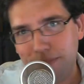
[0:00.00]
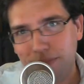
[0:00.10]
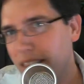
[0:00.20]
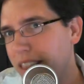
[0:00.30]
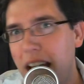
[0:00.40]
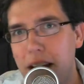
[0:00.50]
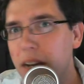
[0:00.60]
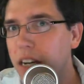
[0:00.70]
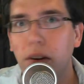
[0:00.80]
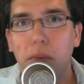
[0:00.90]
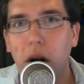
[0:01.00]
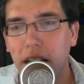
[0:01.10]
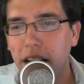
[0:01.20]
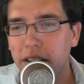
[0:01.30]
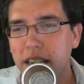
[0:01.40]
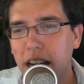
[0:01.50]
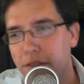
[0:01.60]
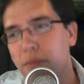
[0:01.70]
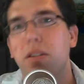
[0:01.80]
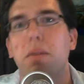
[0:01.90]
that big of a markdown, aside
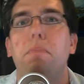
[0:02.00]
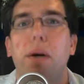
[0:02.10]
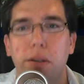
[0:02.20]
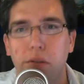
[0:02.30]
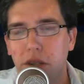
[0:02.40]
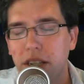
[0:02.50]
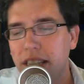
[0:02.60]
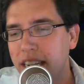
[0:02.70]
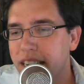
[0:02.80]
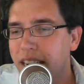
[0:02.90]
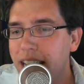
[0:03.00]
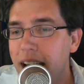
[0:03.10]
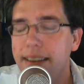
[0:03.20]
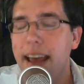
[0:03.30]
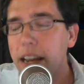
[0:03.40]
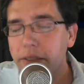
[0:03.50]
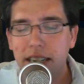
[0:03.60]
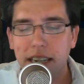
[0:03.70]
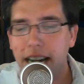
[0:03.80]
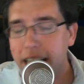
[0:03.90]
from some bundles and things like that.
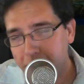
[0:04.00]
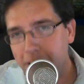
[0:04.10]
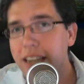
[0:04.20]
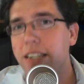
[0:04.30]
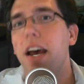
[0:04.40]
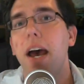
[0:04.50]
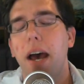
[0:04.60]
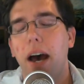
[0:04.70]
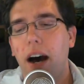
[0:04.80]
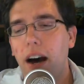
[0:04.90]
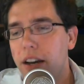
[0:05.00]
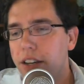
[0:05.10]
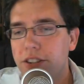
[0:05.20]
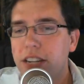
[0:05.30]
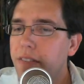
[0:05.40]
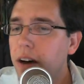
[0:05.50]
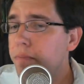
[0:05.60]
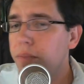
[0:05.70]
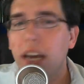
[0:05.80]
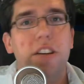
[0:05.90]
Anyways, I digress. You save
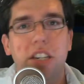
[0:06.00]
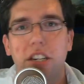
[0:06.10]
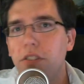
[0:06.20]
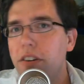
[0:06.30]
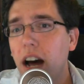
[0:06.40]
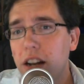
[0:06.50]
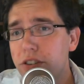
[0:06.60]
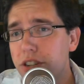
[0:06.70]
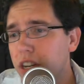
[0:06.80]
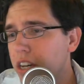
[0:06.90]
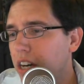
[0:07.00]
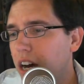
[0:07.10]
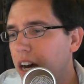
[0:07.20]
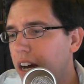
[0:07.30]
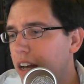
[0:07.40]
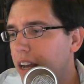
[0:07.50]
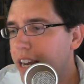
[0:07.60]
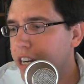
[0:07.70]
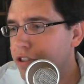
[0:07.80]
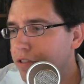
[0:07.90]
up, you get your $600, an
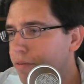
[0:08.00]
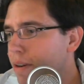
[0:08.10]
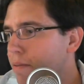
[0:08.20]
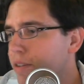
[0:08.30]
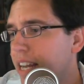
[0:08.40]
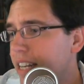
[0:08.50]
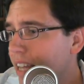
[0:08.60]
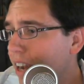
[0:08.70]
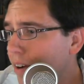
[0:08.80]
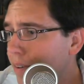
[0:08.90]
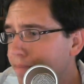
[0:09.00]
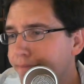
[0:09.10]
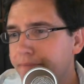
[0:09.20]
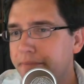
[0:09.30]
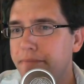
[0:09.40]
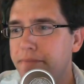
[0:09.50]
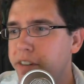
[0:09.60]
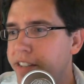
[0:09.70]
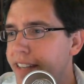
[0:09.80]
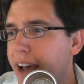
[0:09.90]
extra 3% there.
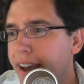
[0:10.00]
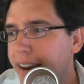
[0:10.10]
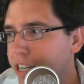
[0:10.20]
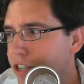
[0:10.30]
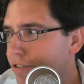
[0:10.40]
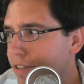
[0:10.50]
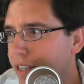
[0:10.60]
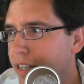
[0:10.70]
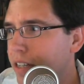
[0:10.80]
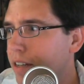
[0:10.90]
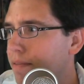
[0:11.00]
What's that? An extra